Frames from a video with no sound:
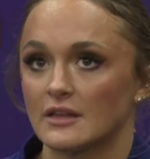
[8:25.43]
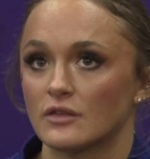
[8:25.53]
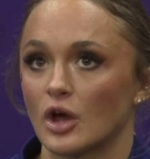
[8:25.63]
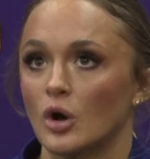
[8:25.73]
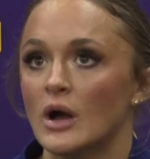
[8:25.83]
And
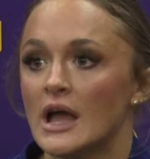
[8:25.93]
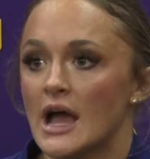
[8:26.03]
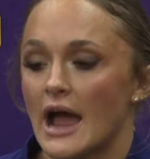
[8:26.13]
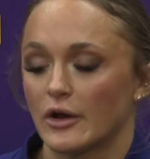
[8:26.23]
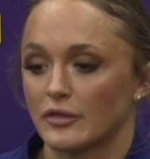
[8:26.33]
so
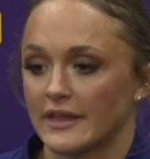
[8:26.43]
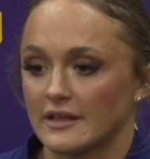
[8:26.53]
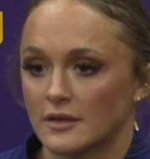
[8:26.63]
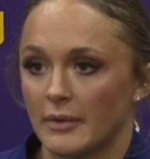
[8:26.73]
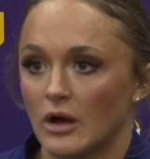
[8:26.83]
I don't think
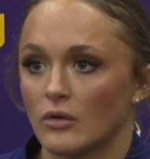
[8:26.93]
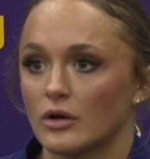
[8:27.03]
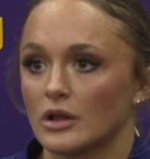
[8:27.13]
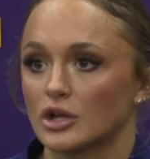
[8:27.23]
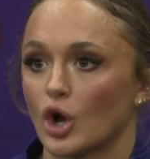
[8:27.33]
it's
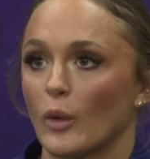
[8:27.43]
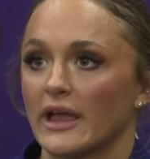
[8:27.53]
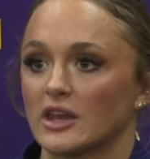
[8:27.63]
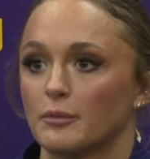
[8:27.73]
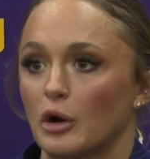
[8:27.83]
about
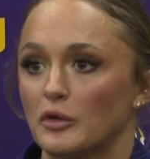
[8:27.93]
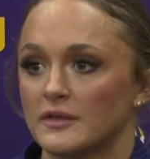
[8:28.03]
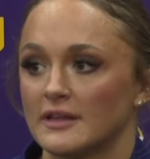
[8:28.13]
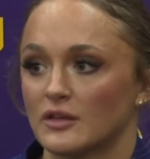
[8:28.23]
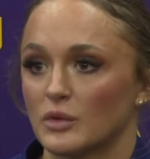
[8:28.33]
going into
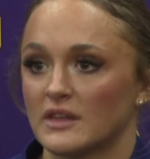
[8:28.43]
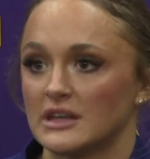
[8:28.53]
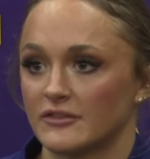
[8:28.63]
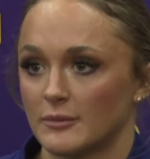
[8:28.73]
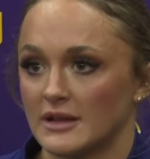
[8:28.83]
postseason with a
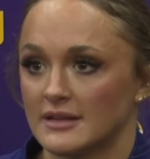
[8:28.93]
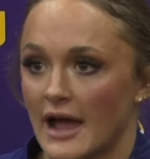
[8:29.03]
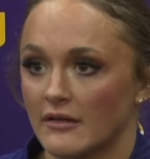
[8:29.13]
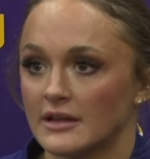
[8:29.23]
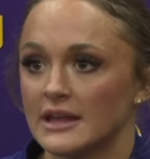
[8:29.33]
different
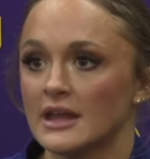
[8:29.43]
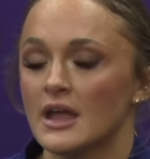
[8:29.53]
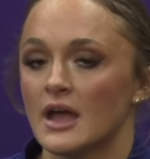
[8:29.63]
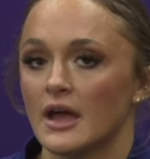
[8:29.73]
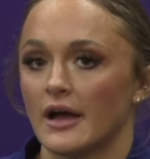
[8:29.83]
mentality.